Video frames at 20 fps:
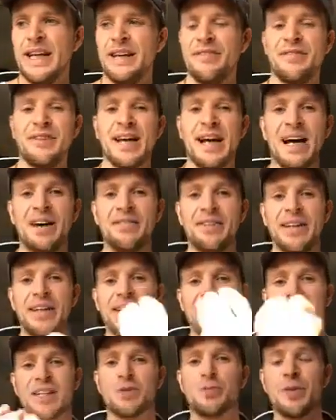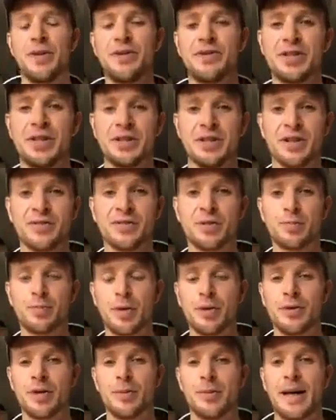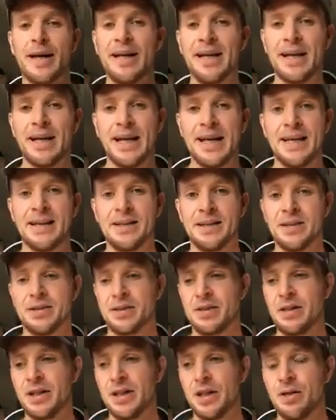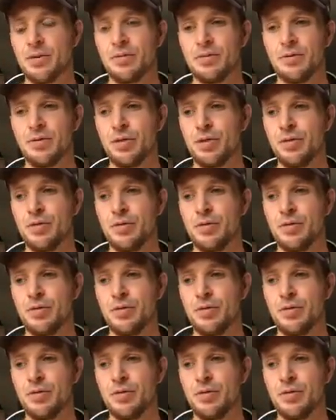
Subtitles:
if you have any experiences I've spoken about here, ladies, you know,